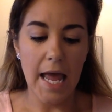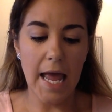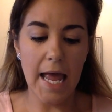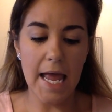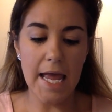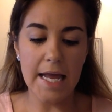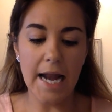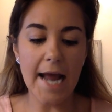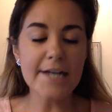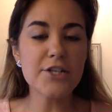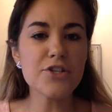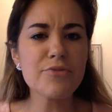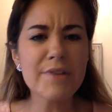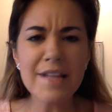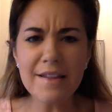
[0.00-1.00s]
And I
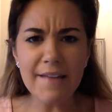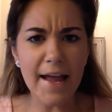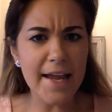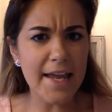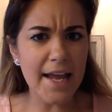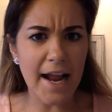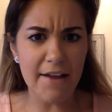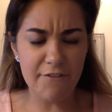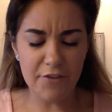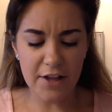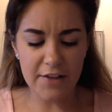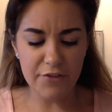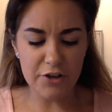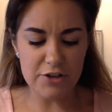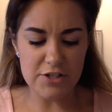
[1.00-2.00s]
just really like it. I feel
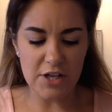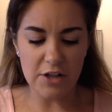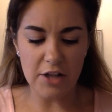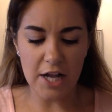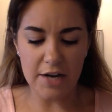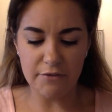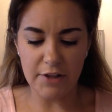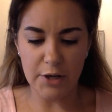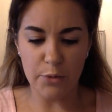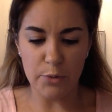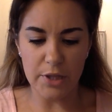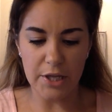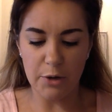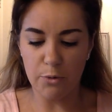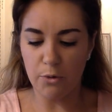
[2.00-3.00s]
like there's a lot of like
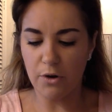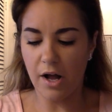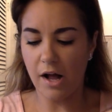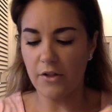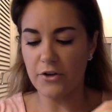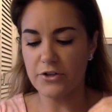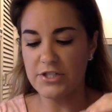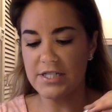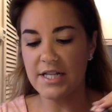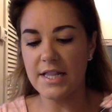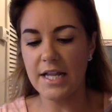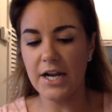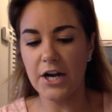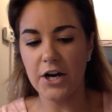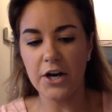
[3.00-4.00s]
really cool colors in
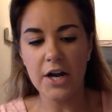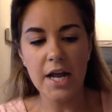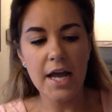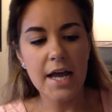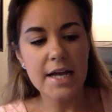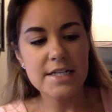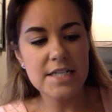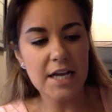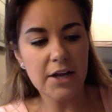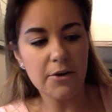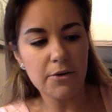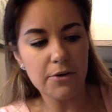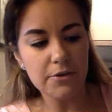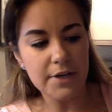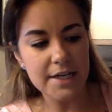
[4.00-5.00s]
there.
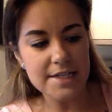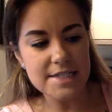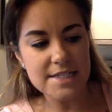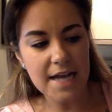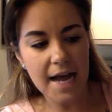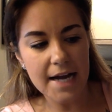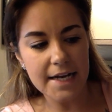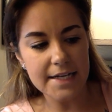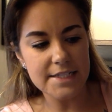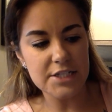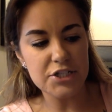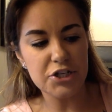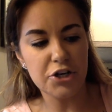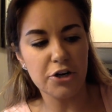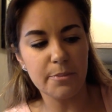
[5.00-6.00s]
Tickled, ecstatic,
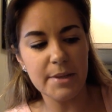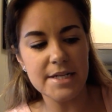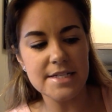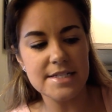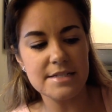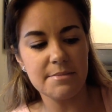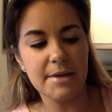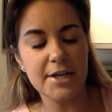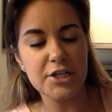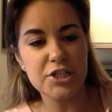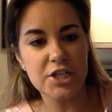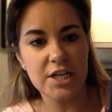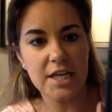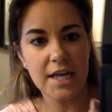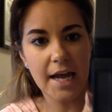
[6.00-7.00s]
determined, smitten,
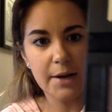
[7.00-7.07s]
cheeky,